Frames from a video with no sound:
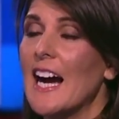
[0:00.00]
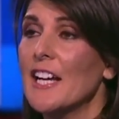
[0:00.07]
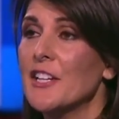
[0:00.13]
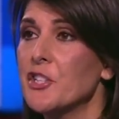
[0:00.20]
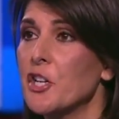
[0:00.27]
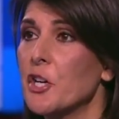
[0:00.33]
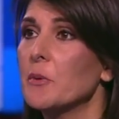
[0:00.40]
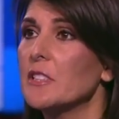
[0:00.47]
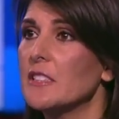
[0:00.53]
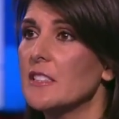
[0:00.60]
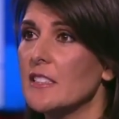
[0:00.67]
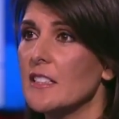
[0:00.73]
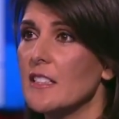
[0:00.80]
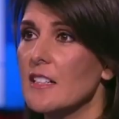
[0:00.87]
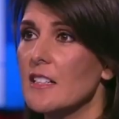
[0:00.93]
I know
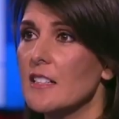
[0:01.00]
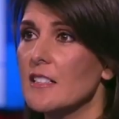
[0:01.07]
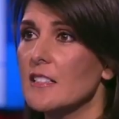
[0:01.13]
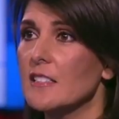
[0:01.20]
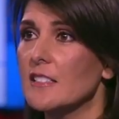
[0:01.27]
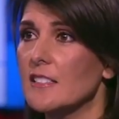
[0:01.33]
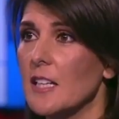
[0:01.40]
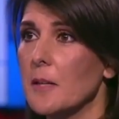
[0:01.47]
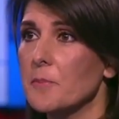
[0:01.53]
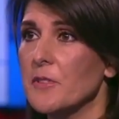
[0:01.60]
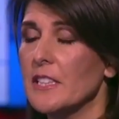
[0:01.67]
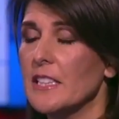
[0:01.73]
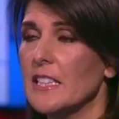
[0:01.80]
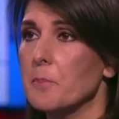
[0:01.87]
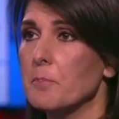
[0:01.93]
it's
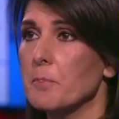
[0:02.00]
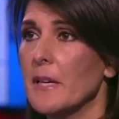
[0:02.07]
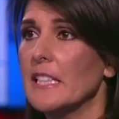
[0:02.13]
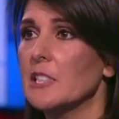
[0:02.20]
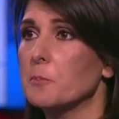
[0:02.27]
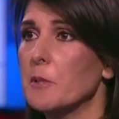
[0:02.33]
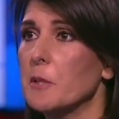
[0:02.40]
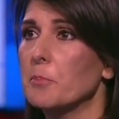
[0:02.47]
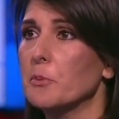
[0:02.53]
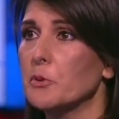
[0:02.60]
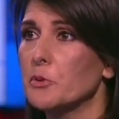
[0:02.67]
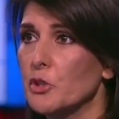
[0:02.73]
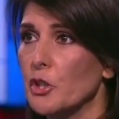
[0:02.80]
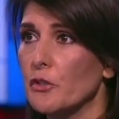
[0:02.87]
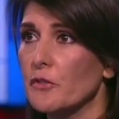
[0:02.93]
something that makes people
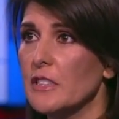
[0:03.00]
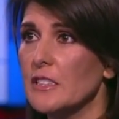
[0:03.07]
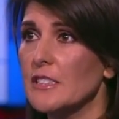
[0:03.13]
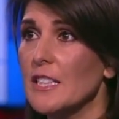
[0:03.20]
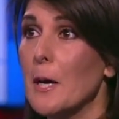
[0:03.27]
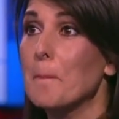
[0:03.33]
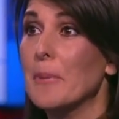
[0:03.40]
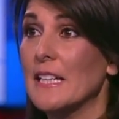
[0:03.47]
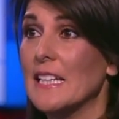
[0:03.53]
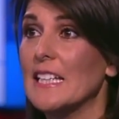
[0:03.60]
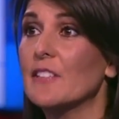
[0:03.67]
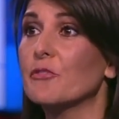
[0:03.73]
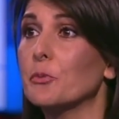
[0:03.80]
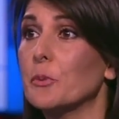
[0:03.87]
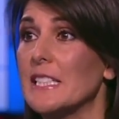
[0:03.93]
nervous, but
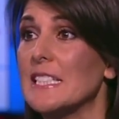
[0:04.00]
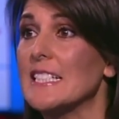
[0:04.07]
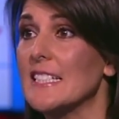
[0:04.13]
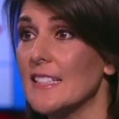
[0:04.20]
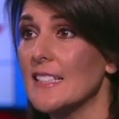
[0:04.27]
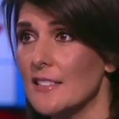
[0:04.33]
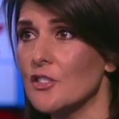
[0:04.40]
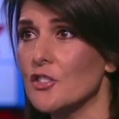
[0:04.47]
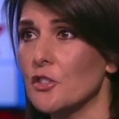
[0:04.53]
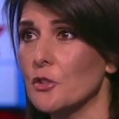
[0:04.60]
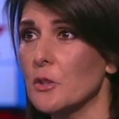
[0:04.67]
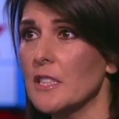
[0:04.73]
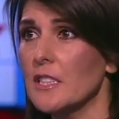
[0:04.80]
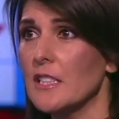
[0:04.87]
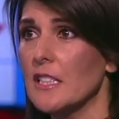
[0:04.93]
if we didn't
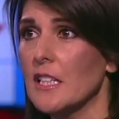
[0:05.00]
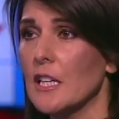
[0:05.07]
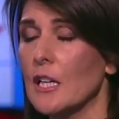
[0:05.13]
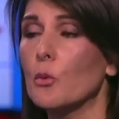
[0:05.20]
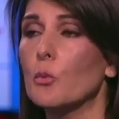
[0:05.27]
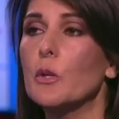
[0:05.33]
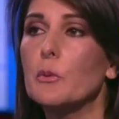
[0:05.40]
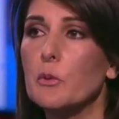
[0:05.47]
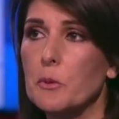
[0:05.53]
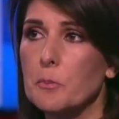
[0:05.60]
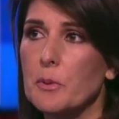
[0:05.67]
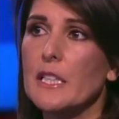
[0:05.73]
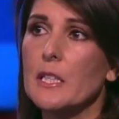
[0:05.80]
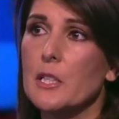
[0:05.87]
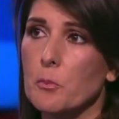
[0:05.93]
do it, we would
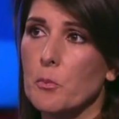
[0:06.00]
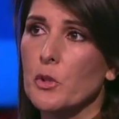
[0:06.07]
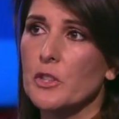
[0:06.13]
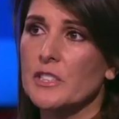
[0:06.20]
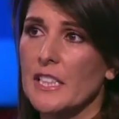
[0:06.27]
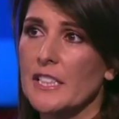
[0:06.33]
be in a more dangerous situation.